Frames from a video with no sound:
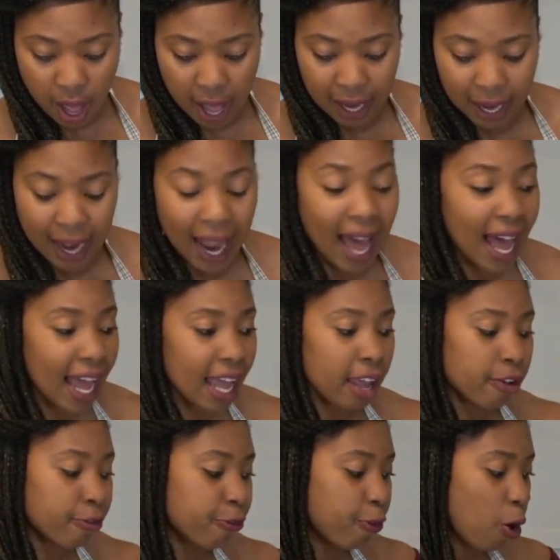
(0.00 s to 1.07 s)
a
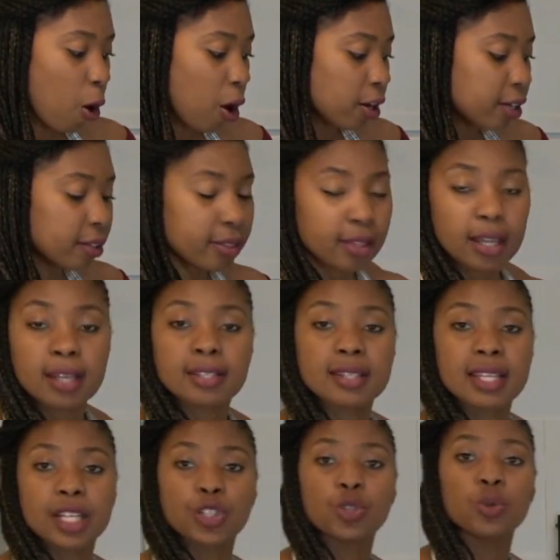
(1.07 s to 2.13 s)
live for the things
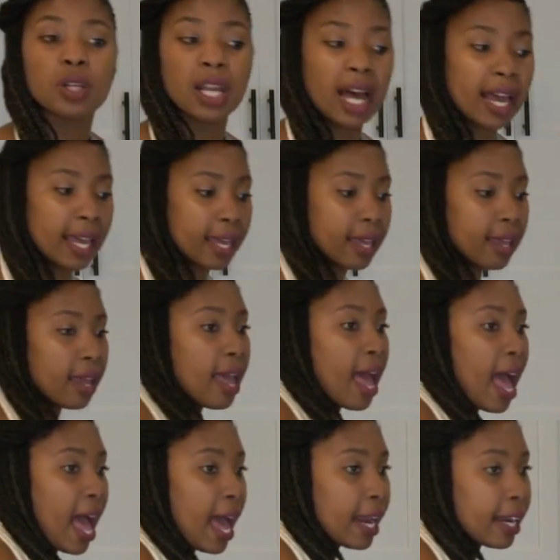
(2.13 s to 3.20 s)
that you like
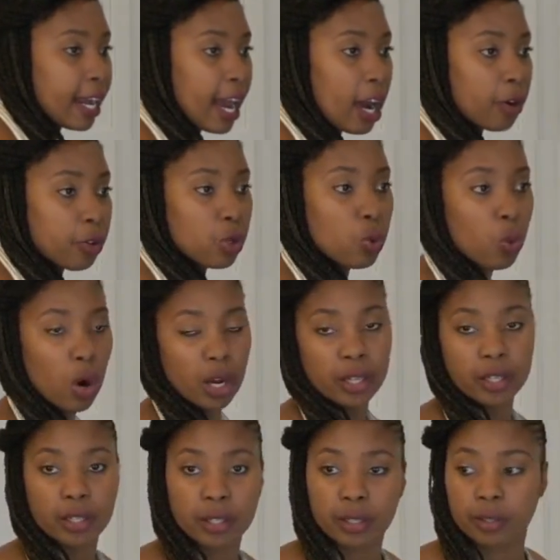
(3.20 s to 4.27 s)
and how you want
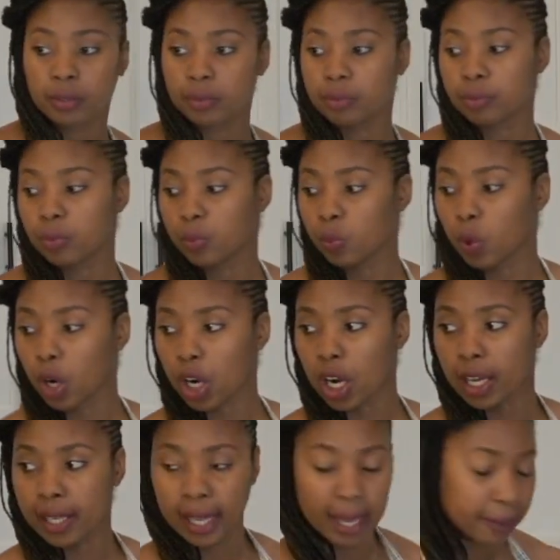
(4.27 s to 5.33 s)
to work
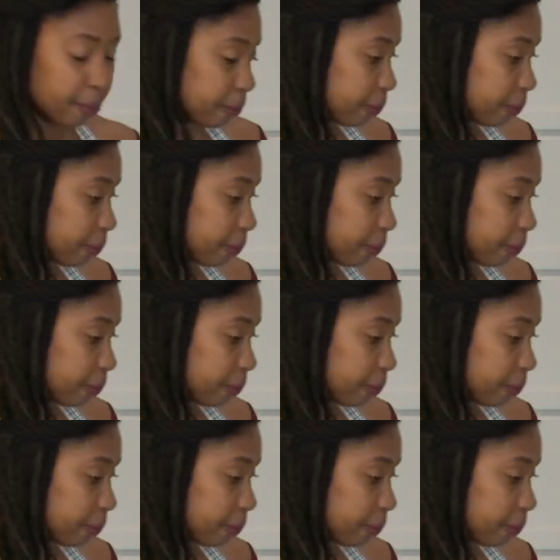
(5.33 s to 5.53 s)
on that.